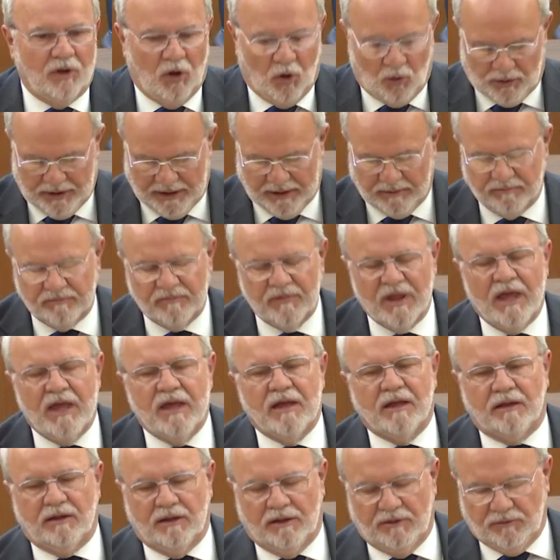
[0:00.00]
Okay.
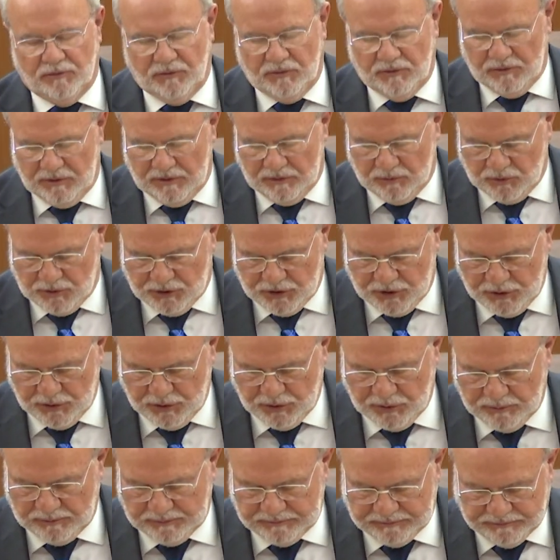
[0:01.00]
There were
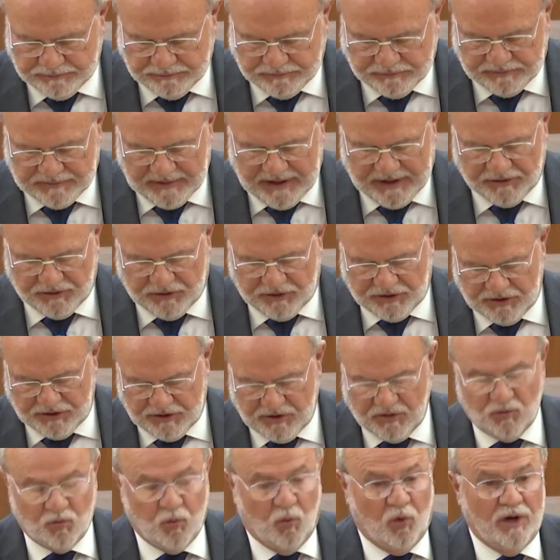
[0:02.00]
2
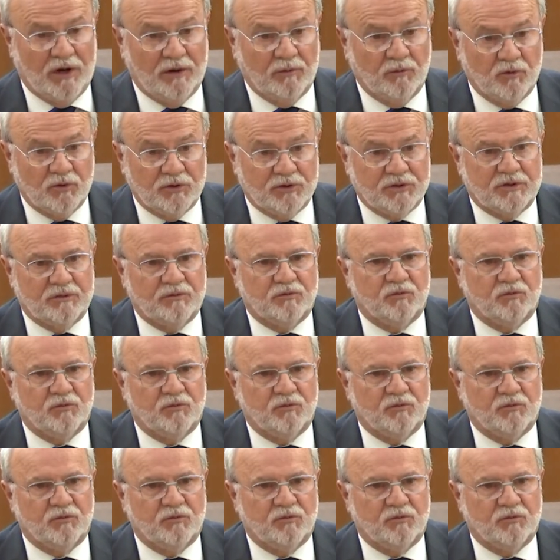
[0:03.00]
instances. One was